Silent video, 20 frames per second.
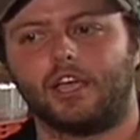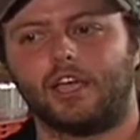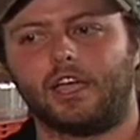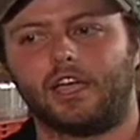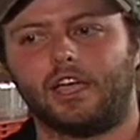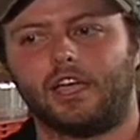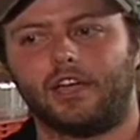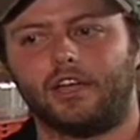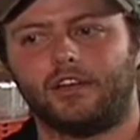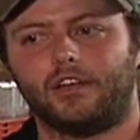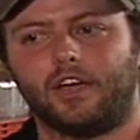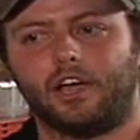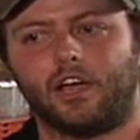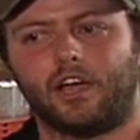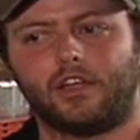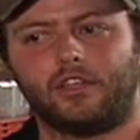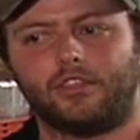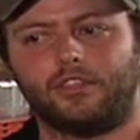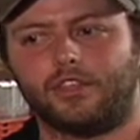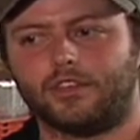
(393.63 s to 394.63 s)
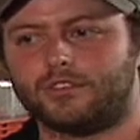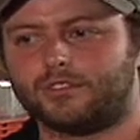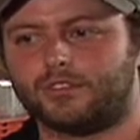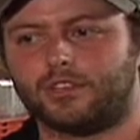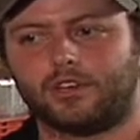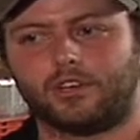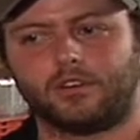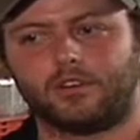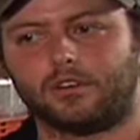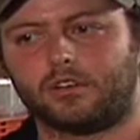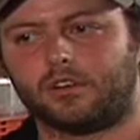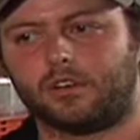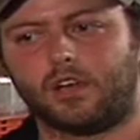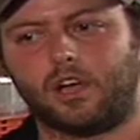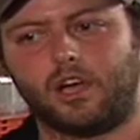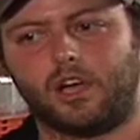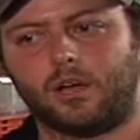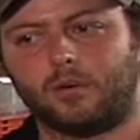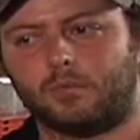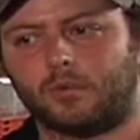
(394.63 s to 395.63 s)
And this year,
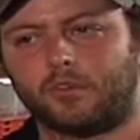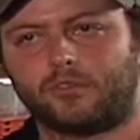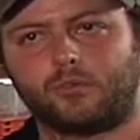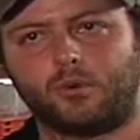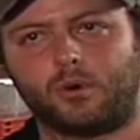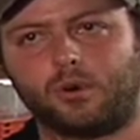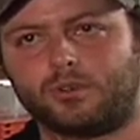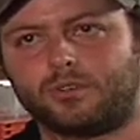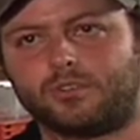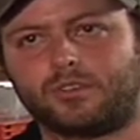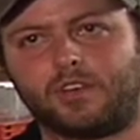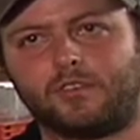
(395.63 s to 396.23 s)
of course,